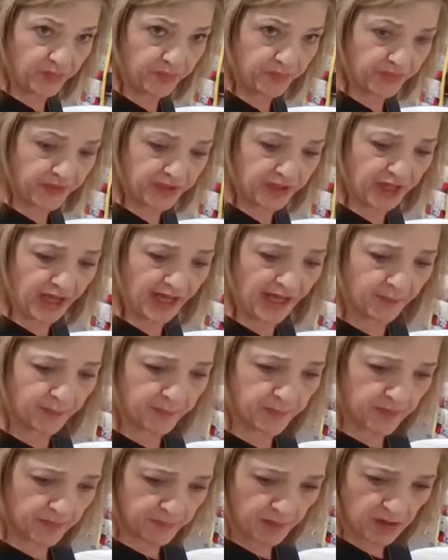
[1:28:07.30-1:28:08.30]
you know how
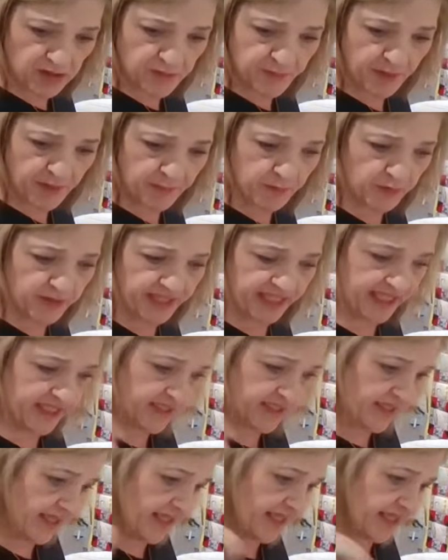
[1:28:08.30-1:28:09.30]
most people need
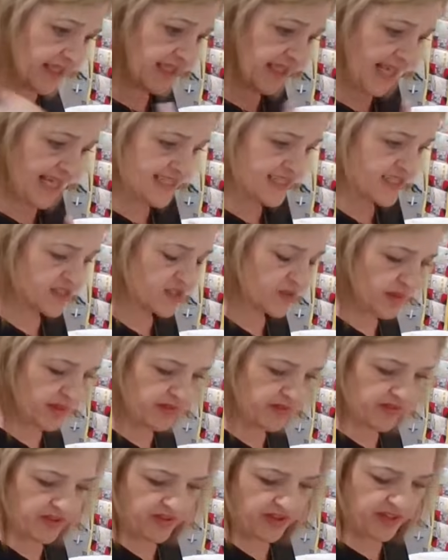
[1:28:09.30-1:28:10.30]
glasses
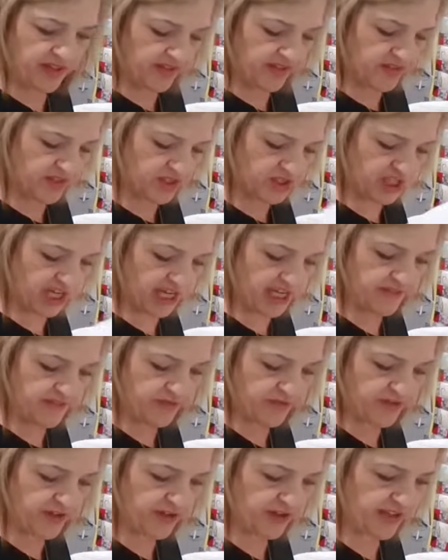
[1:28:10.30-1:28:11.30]
around the chain
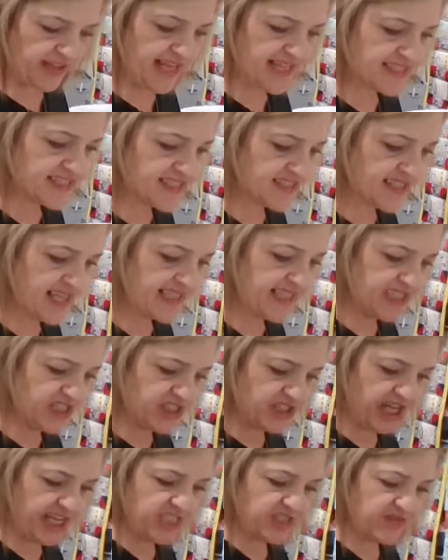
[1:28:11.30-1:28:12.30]
for their glasses? I need
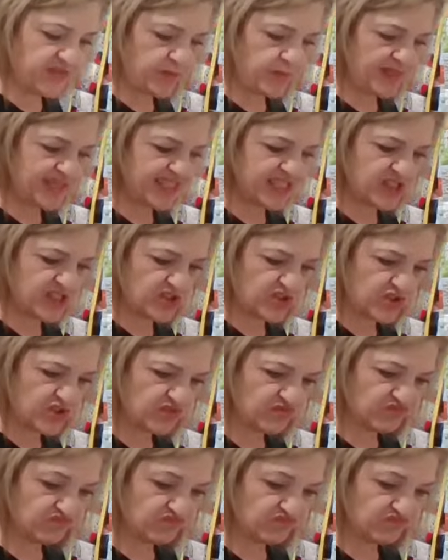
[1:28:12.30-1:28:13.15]
chains for my scissors.